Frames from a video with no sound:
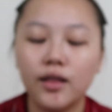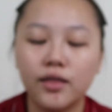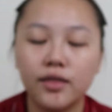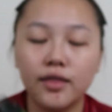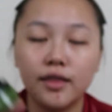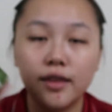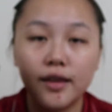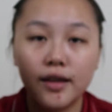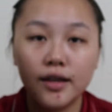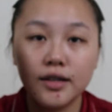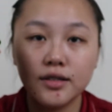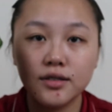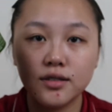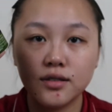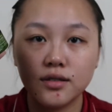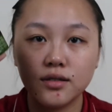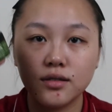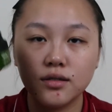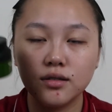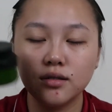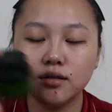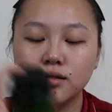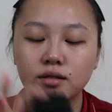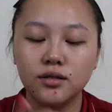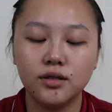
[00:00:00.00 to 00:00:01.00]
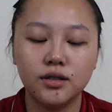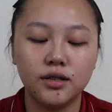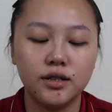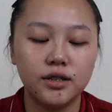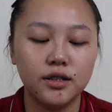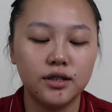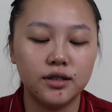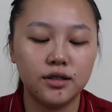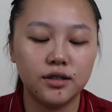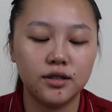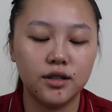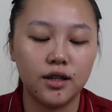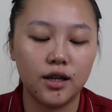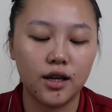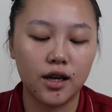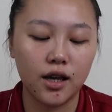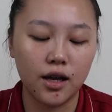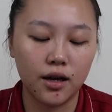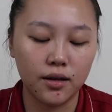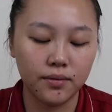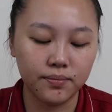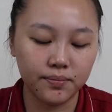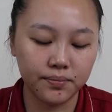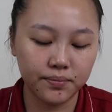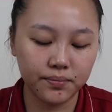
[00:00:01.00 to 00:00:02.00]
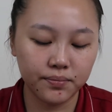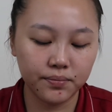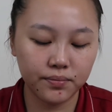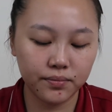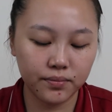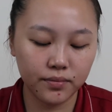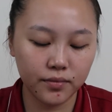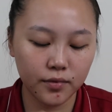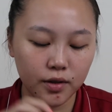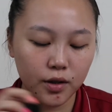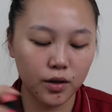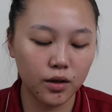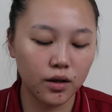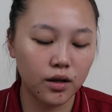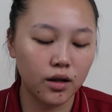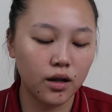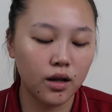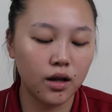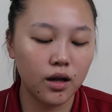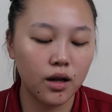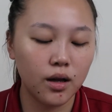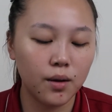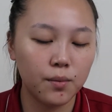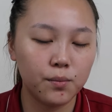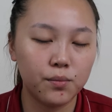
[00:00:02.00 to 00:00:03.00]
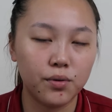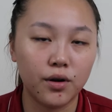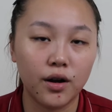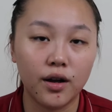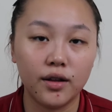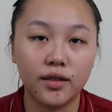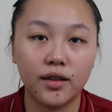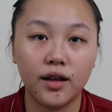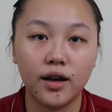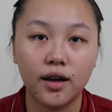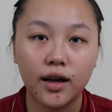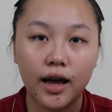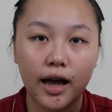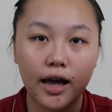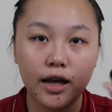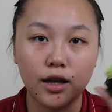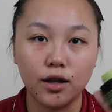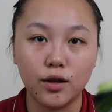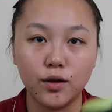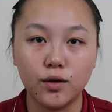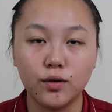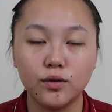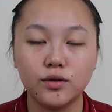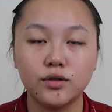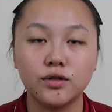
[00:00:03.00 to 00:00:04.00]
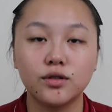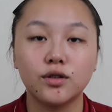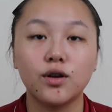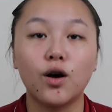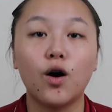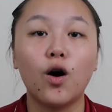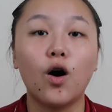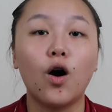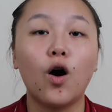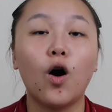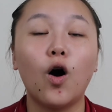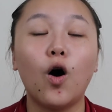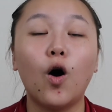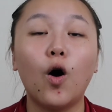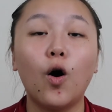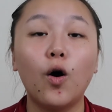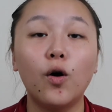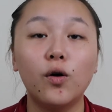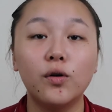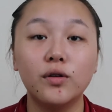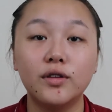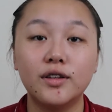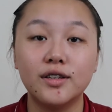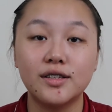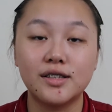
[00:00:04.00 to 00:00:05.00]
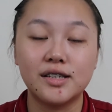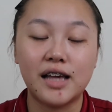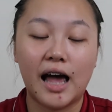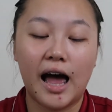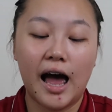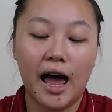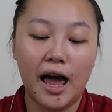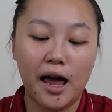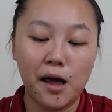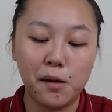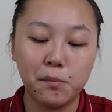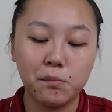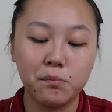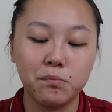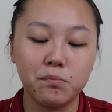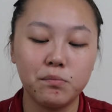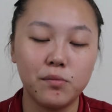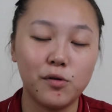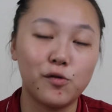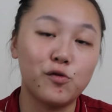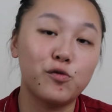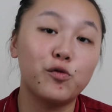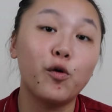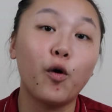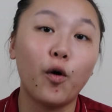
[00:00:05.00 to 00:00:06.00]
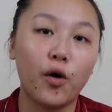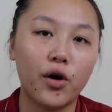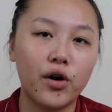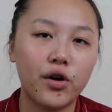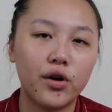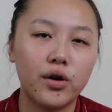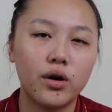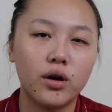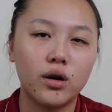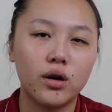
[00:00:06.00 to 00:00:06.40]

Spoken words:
This is the product I use all the time before.